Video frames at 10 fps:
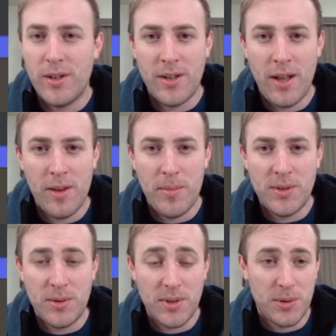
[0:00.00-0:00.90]
and
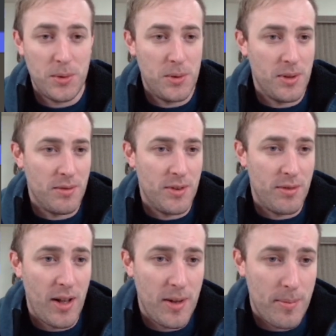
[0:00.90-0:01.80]
elementary school of
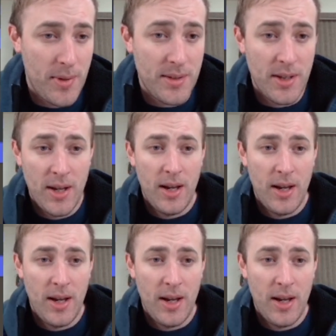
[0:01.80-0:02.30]
development,